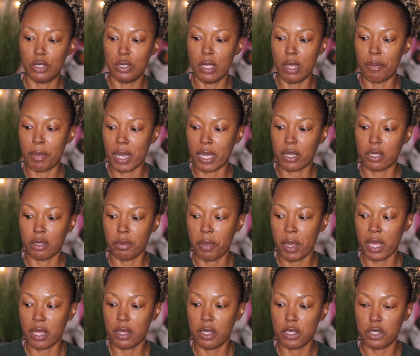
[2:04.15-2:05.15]
am I gonna
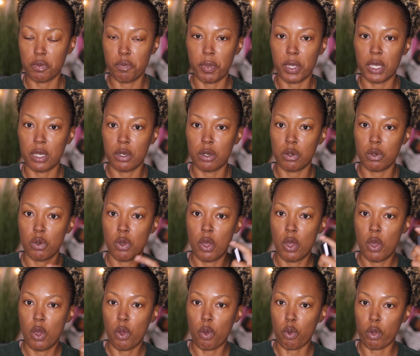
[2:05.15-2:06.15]
pay this bill
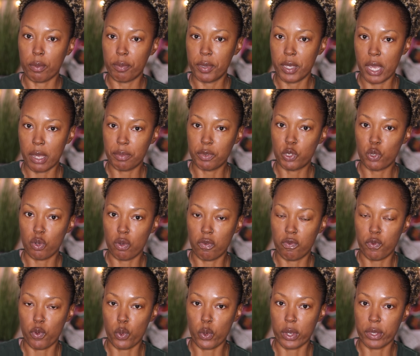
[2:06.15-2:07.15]
or be able to
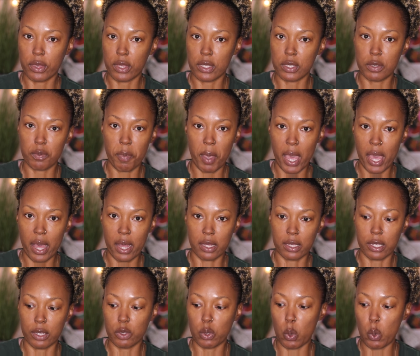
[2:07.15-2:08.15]
afford this
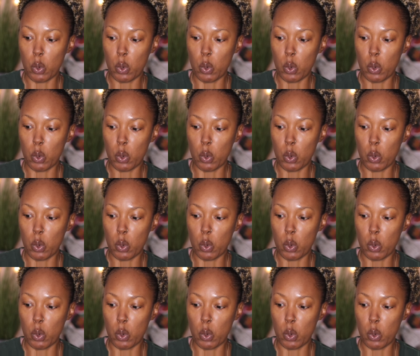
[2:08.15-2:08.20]
palette?